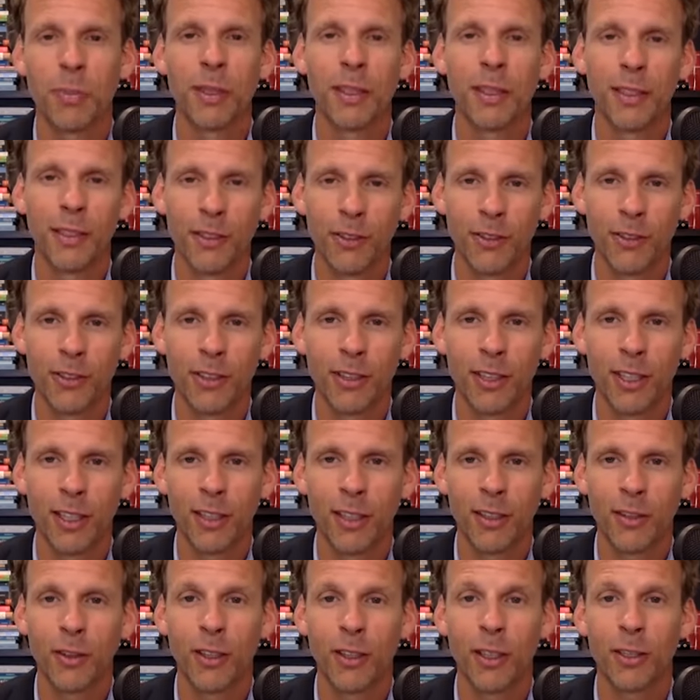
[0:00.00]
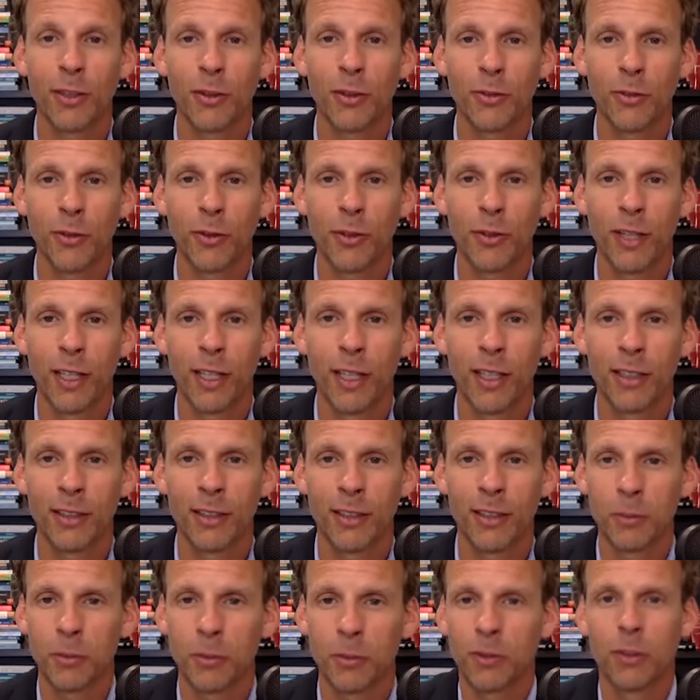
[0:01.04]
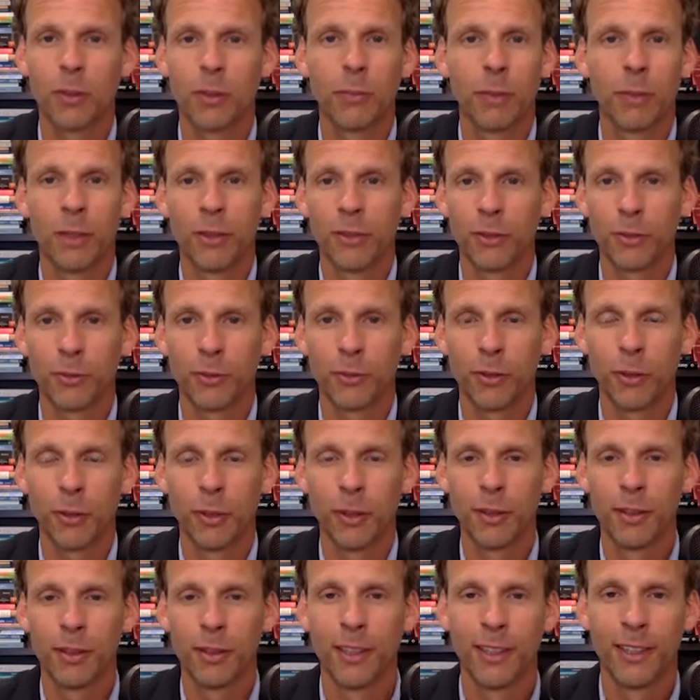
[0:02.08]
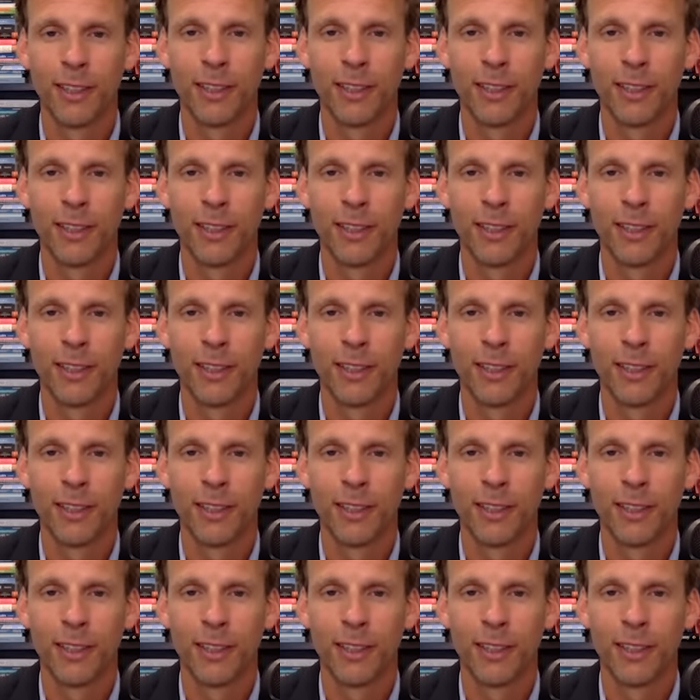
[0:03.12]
for being here today, and thank you for that. I'm still buzzing from it,